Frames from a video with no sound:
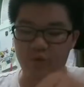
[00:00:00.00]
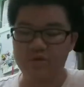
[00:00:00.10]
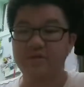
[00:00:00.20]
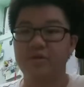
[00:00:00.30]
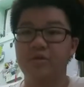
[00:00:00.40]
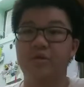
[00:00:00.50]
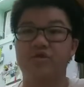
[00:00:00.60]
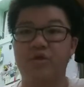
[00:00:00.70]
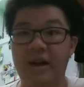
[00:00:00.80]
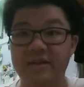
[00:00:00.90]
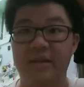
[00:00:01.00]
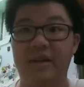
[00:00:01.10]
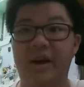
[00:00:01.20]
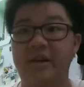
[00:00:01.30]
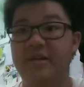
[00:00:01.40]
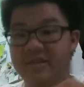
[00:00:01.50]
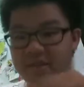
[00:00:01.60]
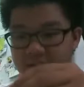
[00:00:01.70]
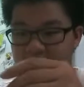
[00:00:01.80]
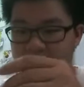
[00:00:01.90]
into Google Translate, that is.
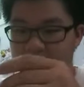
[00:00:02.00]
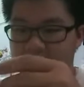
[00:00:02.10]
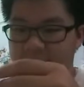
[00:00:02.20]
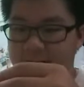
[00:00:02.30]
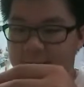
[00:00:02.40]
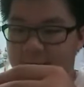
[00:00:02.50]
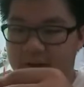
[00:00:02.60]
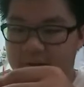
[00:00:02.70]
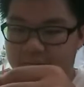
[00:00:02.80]
But